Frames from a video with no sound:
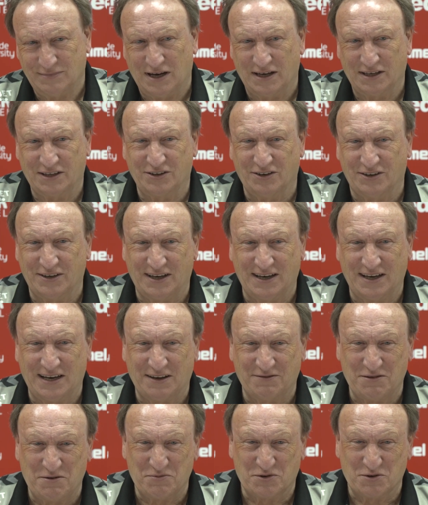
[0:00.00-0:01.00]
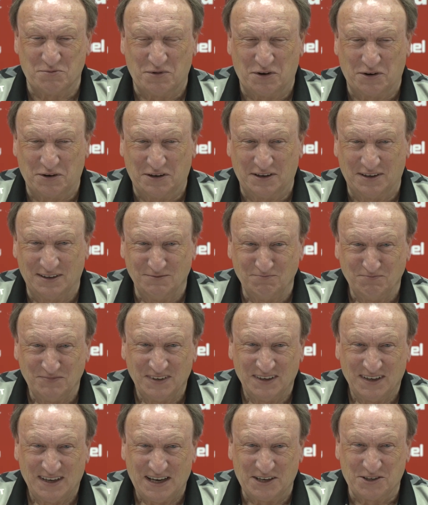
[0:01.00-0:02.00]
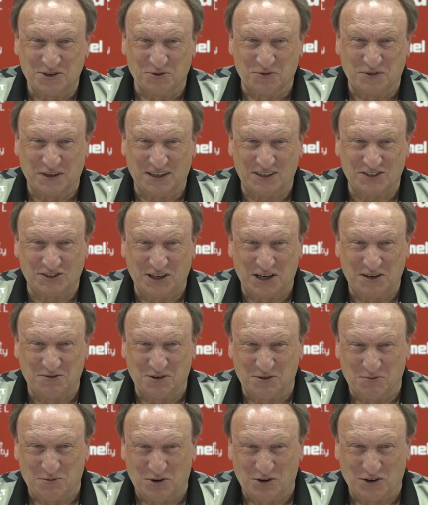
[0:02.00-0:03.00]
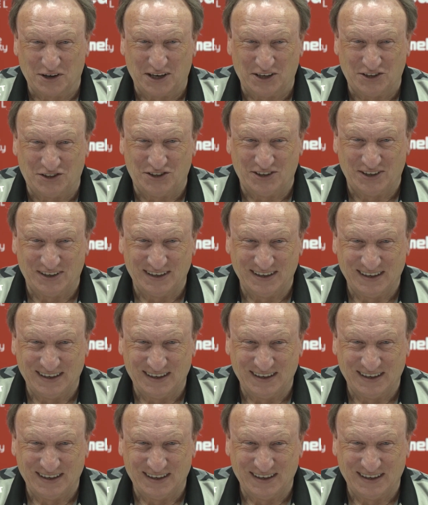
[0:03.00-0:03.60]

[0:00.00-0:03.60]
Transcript: Oh, my God, I'd have him tomorrow. I don't think Steve will mortgage